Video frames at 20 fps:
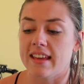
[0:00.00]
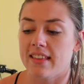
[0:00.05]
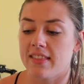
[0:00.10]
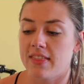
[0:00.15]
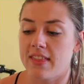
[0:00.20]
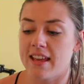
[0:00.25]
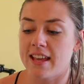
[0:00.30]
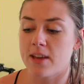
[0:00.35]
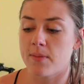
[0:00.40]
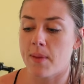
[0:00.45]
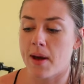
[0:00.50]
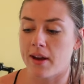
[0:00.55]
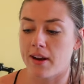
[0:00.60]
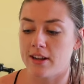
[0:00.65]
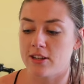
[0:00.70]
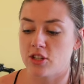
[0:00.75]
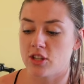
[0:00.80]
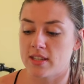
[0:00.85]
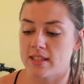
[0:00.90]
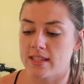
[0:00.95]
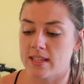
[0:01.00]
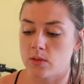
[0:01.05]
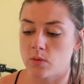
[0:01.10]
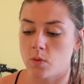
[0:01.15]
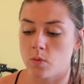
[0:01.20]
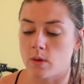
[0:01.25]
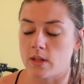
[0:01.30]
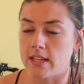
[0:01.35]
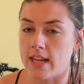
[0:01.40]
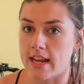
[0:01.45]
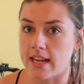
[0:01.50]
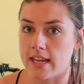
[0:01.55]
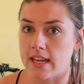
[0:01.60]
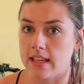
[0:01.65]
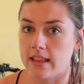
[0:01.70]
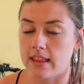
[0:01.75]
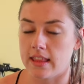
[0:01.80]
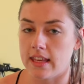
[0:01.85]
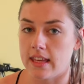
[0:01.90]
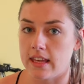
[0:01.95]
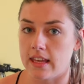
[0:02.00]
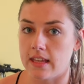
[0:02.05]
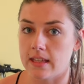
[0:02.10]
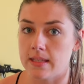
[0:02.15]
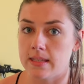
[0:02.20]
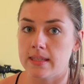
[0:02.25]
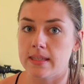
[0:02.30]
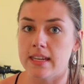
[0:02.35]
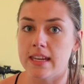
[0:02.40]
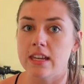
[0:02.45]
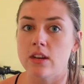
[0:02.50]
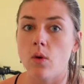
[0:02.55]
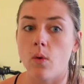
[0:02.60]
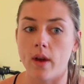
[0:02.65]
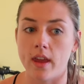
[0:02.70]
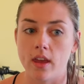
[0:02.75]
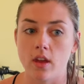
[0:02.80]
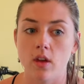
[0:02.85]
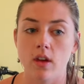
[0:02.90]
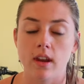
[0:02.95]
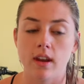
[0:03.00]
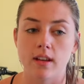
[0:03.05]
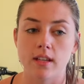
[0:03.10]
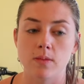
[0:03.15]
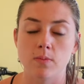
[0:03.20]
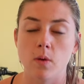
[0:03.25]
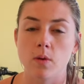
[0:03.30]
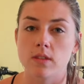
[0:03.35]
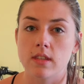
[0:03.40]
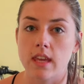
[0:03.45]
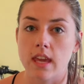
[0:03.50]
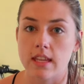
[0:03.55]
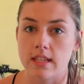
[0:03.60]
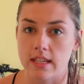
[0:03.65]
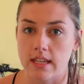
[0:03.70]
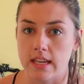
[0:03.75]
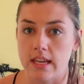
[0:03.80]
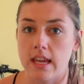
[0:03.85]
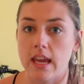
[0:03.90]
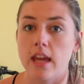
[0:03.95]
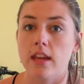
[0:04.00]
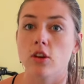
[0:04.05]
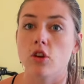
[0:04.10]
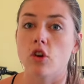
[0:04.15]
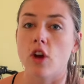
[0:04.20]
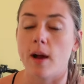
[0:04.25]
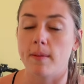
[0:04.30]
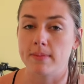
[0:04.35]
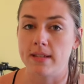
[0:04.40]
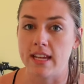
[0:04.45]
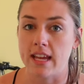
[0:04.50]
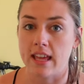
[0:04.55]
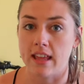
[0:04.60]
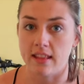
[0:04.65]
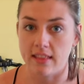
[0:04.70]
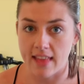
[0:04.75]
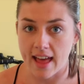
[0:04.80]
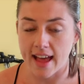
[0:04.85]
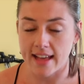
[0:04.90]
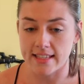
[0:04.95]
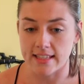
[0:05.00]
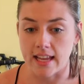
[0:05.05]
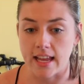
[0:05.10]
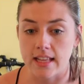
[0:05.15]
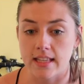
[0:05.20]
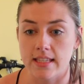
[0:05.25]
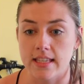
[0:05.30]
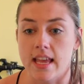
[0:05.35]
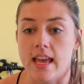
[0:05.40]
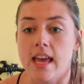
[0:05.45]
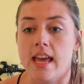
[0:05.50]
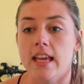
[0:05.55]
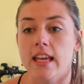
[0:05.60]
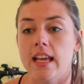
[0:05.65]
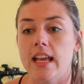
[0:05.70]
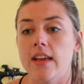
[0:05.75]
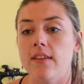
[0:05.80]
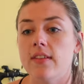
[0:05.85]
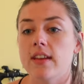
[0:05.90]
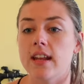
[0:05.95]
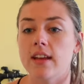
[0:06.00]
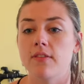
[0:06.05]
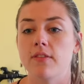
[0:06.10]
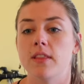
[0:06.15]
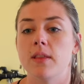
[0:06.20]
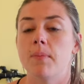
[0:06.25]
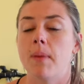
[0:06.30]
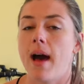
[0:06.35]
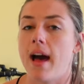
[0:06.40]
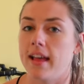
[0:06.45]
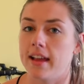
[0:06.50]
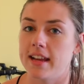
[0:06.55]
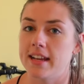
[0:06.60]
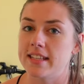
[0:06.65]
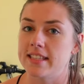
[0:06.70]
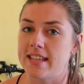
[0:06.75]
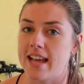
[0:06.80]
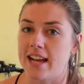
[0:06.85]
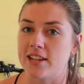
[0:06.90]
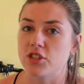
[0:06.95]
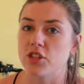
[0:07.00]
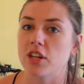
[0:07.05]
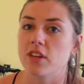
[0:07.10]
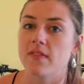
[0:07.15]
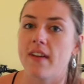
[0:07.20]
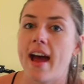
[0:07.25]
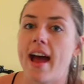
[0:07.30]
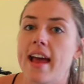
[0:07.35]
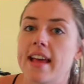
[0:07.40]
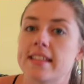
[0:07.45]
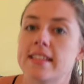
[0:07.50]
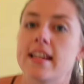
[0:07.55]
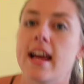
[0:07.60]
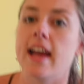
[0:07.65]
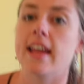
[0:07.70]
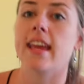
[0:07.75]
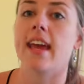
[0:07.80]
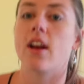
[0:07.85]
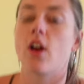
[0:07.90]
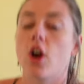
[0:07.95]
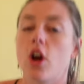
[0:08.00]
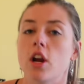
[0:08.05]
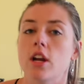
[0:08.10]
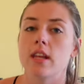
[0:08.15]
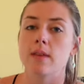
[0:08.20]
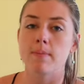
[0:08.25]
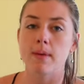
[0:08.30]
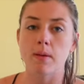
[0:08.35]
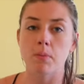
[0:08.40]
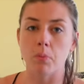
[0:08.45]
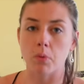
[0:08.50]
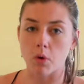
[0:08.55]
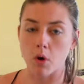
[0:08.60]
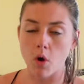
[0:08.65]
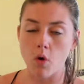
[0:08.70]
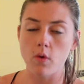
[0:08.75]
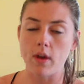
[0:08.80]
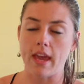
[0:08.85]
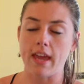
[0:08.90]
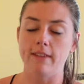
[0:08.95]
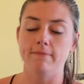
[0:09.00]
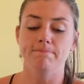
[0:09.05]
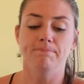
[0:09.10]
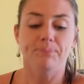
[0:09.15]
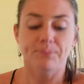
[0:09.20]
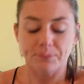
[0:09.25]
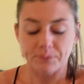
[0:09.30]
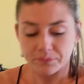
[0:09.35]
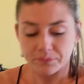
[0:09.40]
Think about it just as when we're taking the seed oil and exposing it to heat and corrupting it in that sense, even if the polyunsaturated fat has not yet already been broken